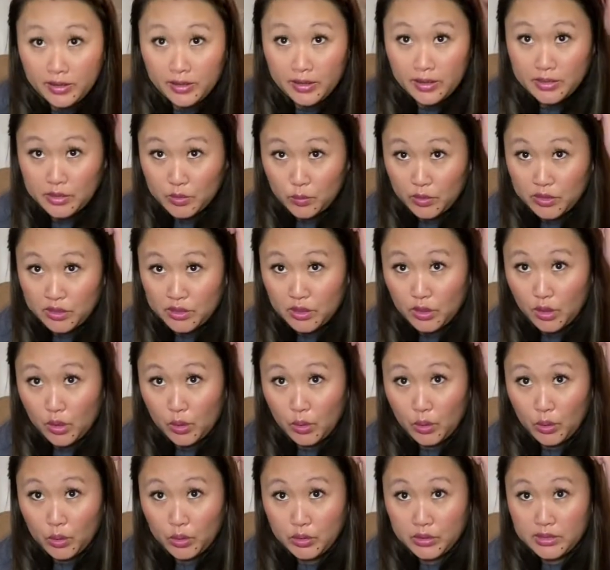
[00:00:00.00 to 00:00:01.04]
this one's
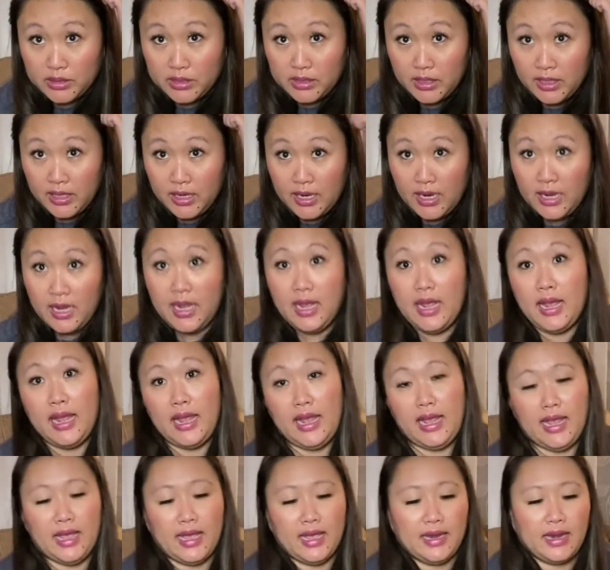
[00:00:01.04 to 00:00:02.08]
gold,
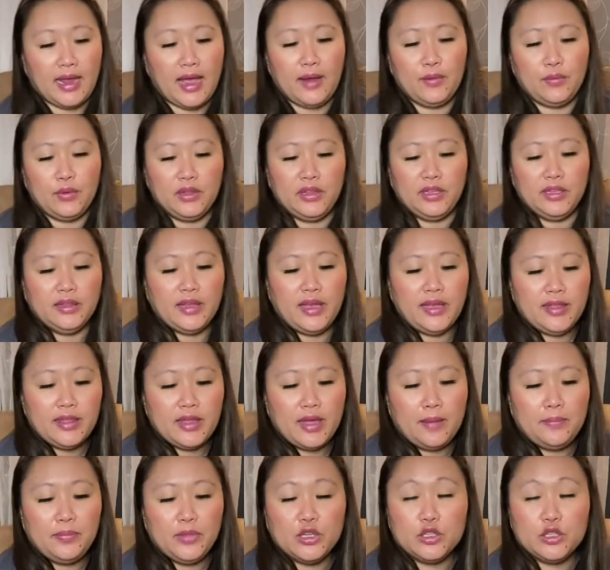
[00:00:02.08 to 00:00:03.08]
and I really like them.